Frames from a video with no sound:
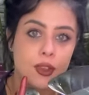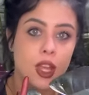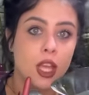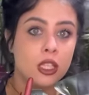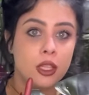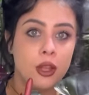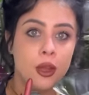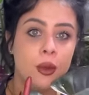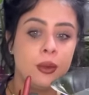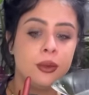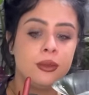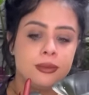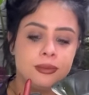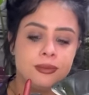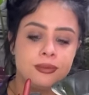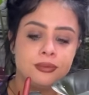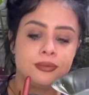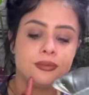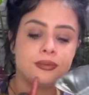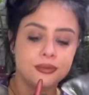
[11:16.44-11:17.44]
alone.
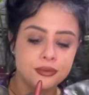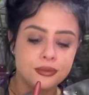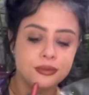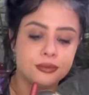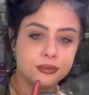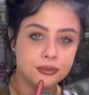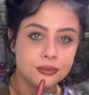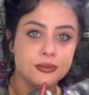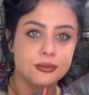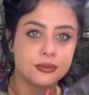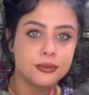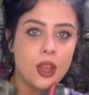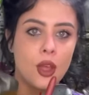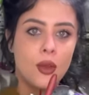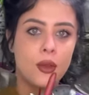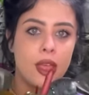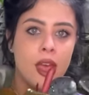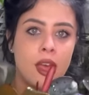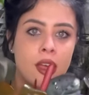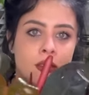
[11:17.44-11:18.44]

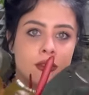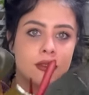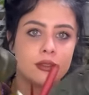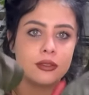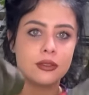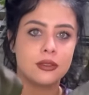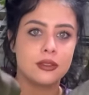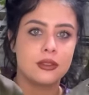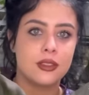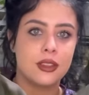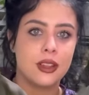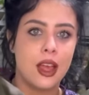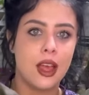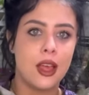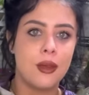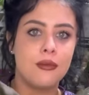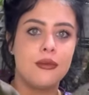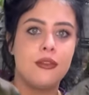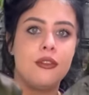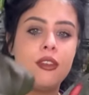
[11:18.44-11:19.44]
Oh yeah.
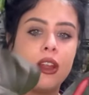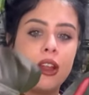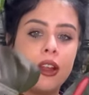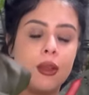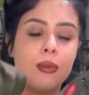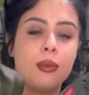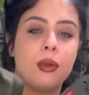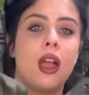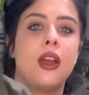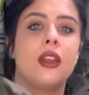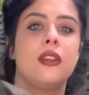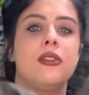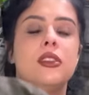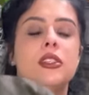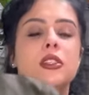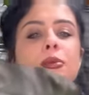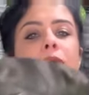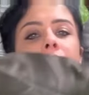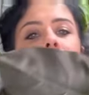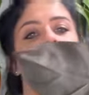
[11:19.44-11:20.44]
I'm very proud of
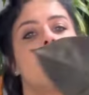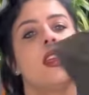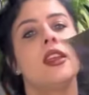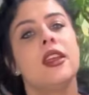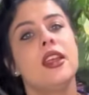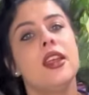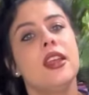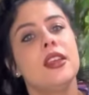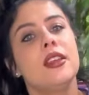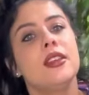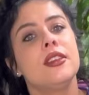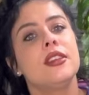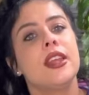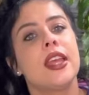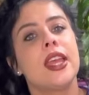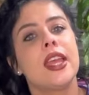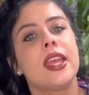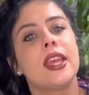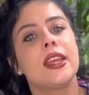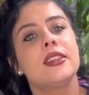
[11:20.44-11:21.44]
this plant.
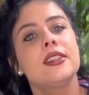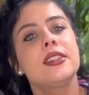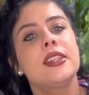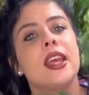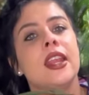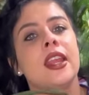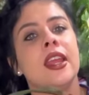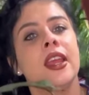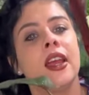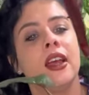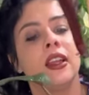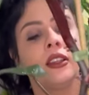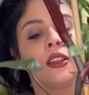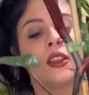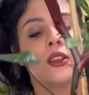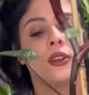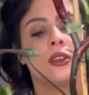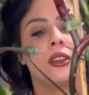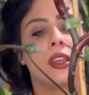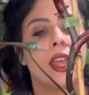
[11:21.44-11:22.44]
He is getting a
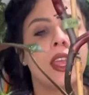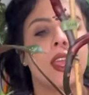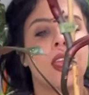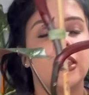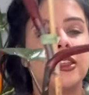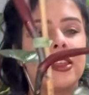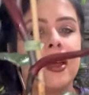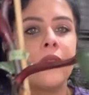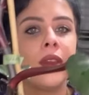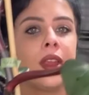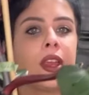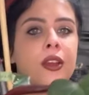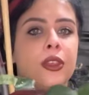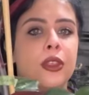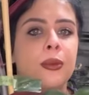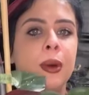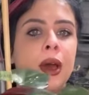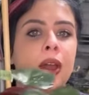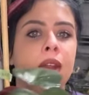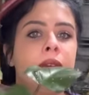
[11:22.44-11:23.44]
little leggy down here at
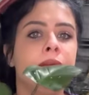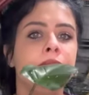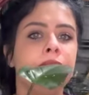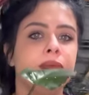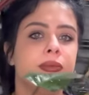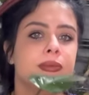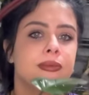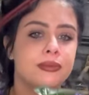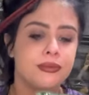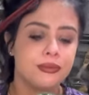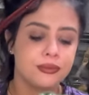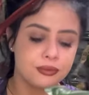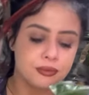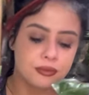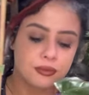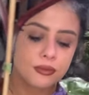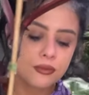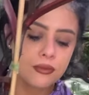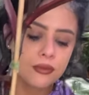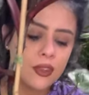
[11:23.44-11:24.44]
the bottom.
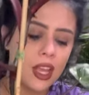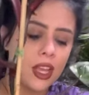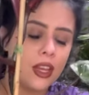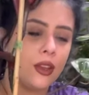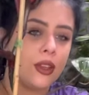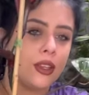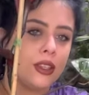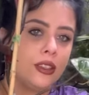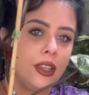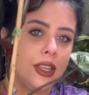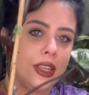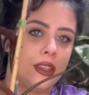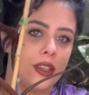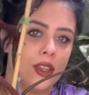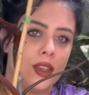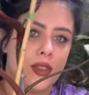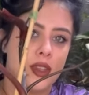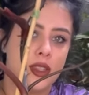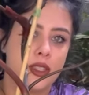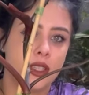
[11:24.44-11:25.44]
And you can like
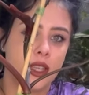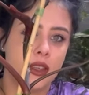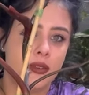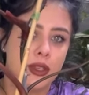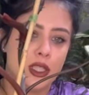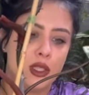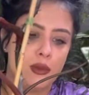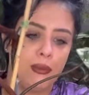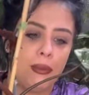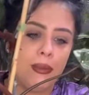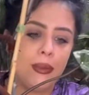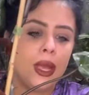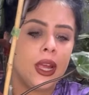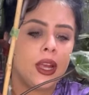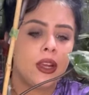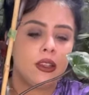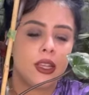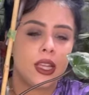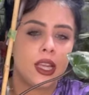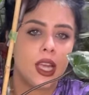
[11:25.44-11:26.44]
look at this leaf. It's
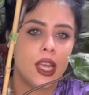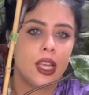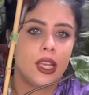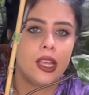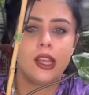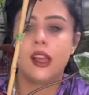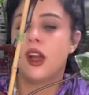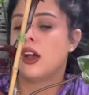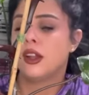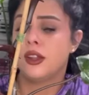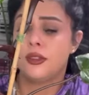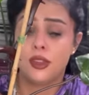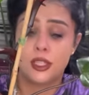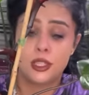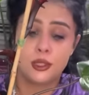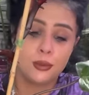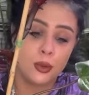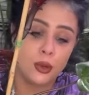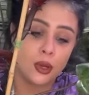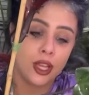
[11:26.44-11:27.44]
barely hanging on at
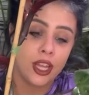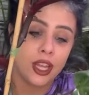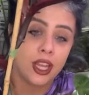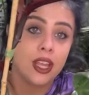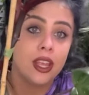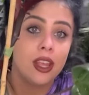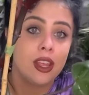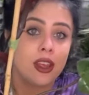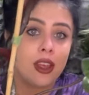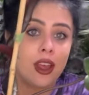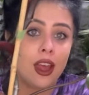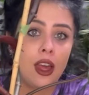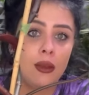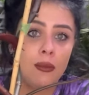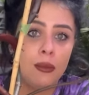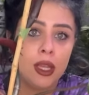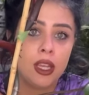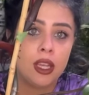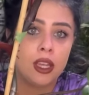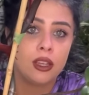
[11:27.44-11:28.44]
this point. I
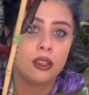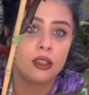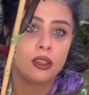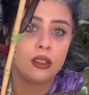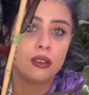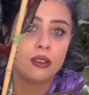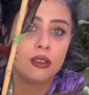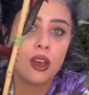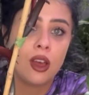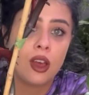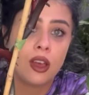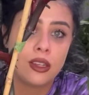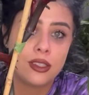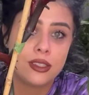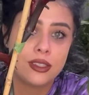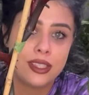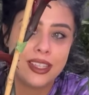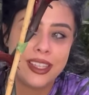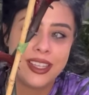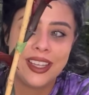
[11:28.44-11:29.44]
mean,
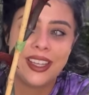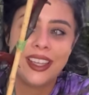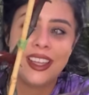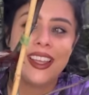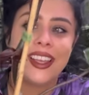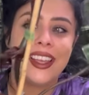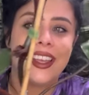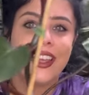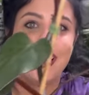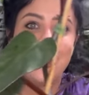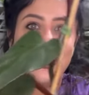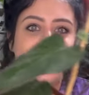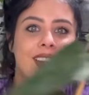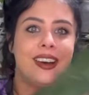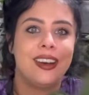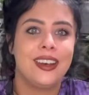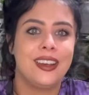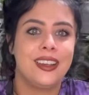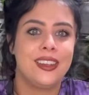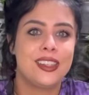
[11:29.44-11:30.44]
honestly,
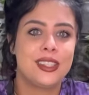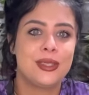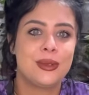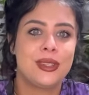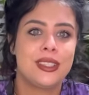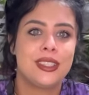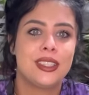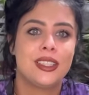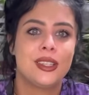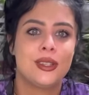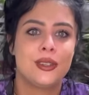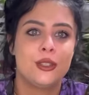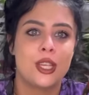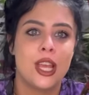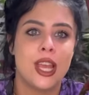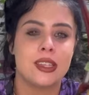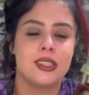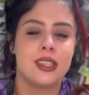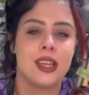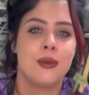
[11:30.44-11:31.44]
this one's a little
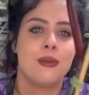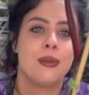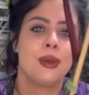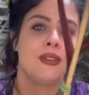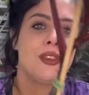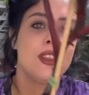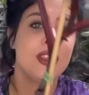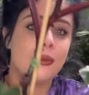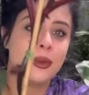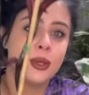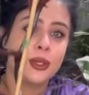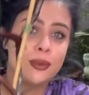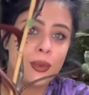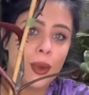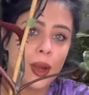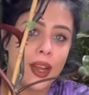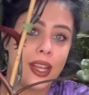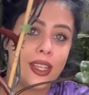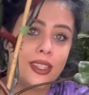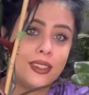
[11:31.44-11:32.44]
jacked up. But for the most
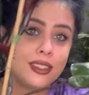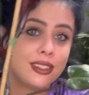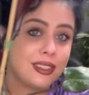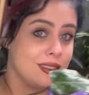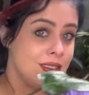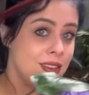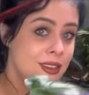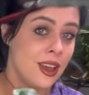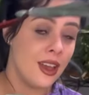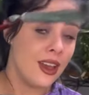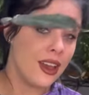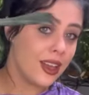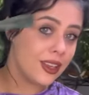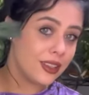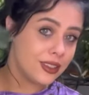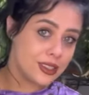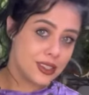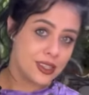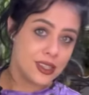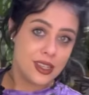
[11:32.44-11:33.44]
part, it's
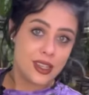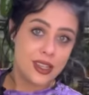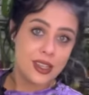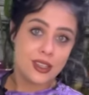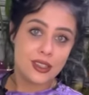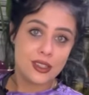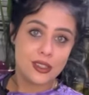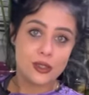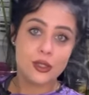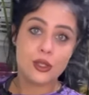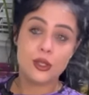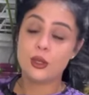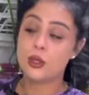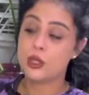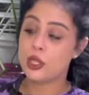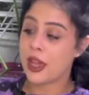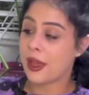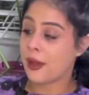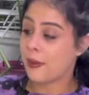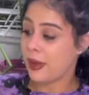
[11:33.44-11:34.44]
not too
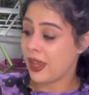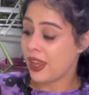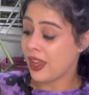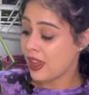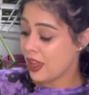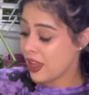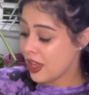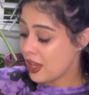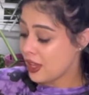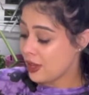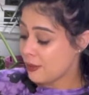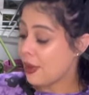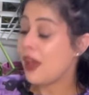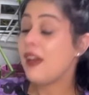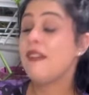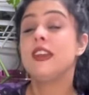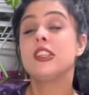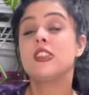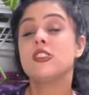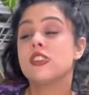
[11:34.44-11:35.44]
shabby.
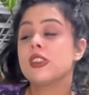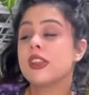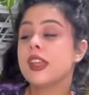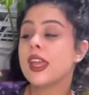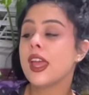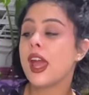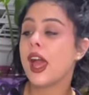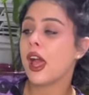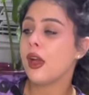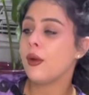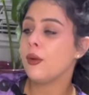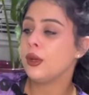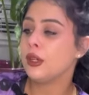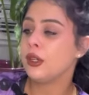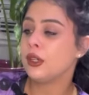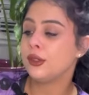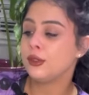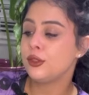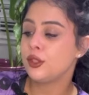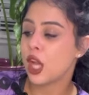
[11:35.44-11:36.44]
Eventually, I
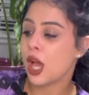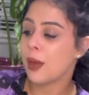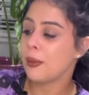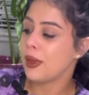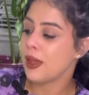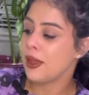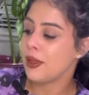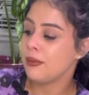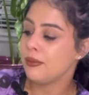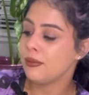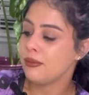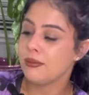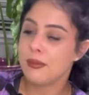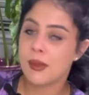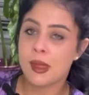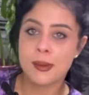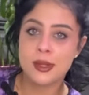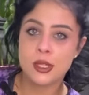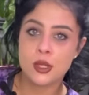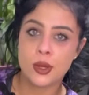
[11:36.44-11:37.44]
will chop him,
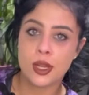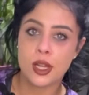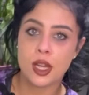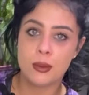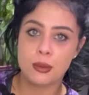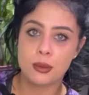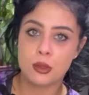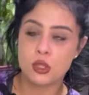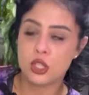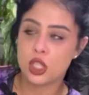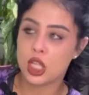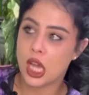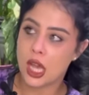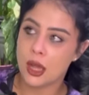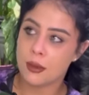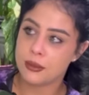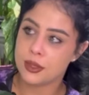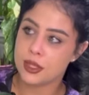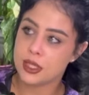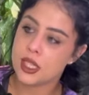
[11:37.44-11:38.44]
maybe do a couple
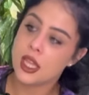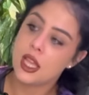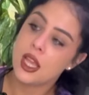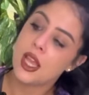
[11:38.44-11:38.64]
chops,